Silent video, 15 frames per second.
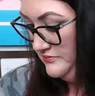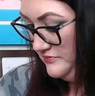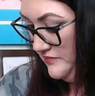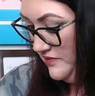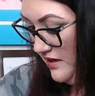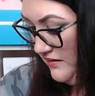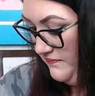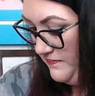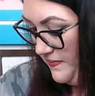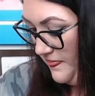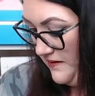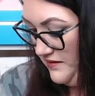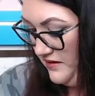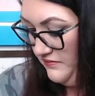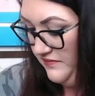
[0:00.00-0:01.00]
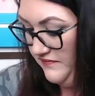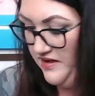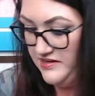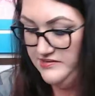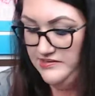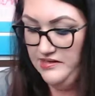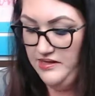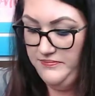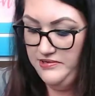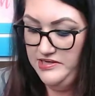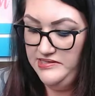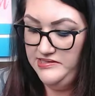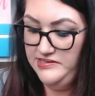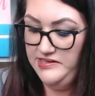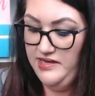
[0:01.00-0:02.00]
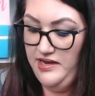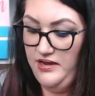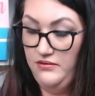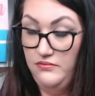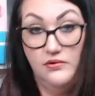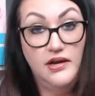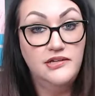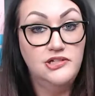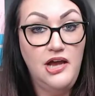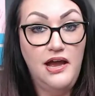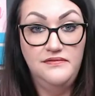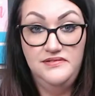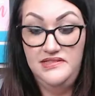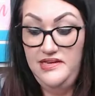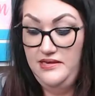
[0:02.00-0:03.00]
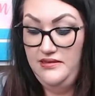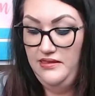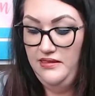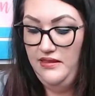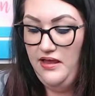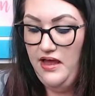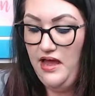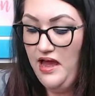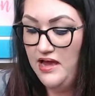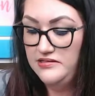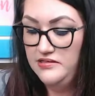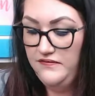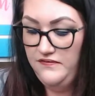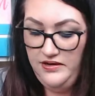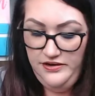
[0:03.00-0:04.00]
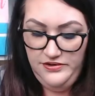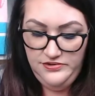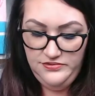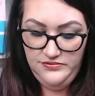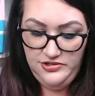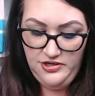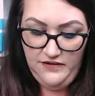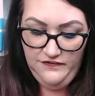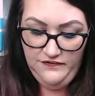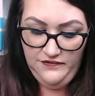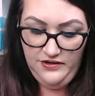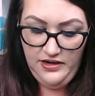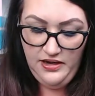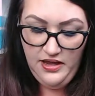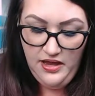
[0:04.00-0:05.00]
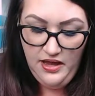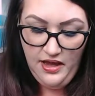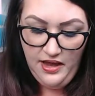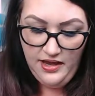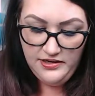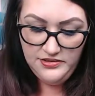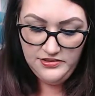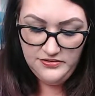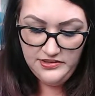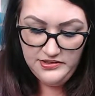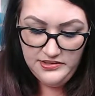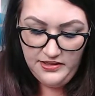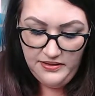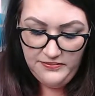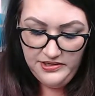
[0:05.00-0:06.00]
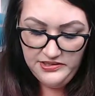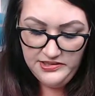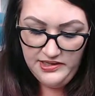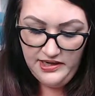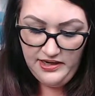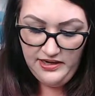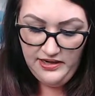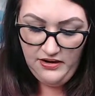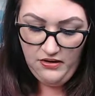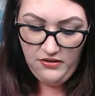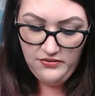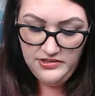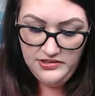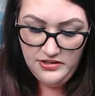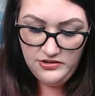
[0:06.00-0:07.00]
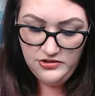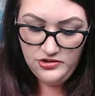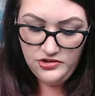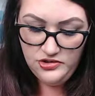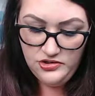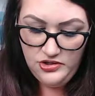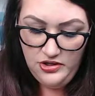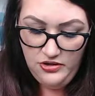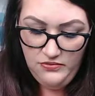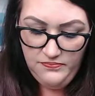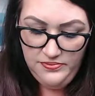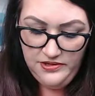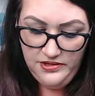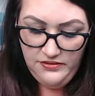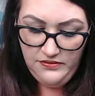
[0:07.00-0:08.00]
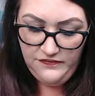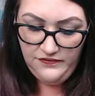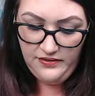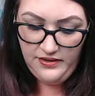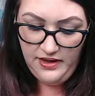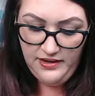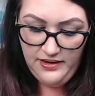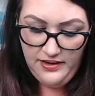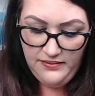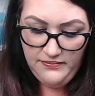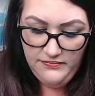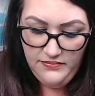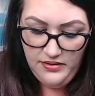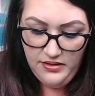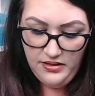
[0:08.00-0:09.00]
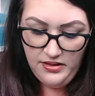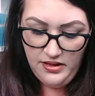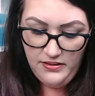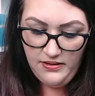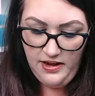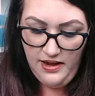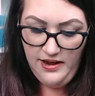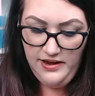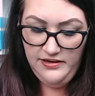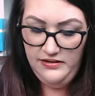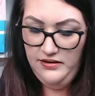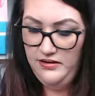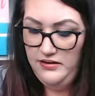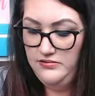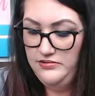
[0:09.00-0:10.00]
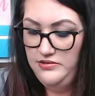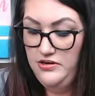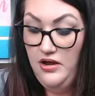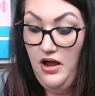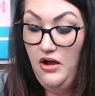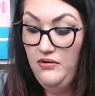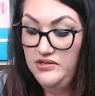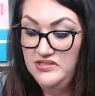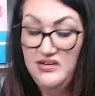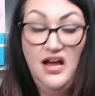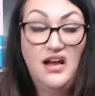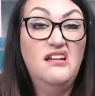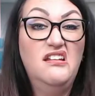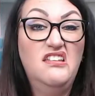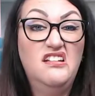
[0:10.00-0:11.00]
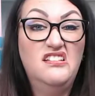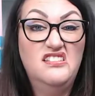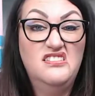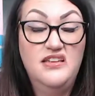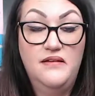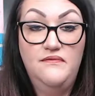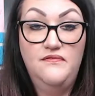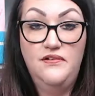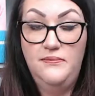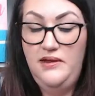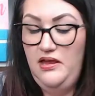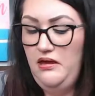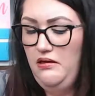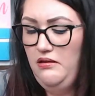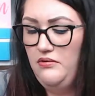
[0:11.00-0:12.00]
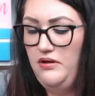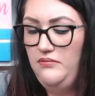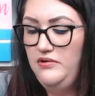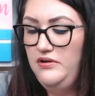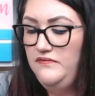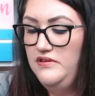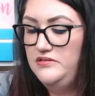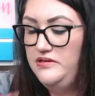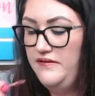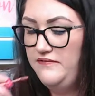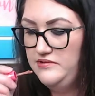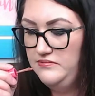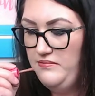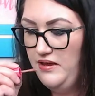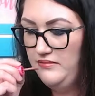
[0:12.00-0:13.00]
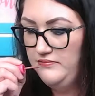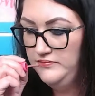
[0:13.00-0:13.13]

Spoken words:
Okay. And then we've got Celebrity Skin, which I've seen lots of videos with Jeffree and doing Celebrity Skin. It always looks so beautiful on him. I know it's not going to look the same for me. Oh, I wonder if these have a smell.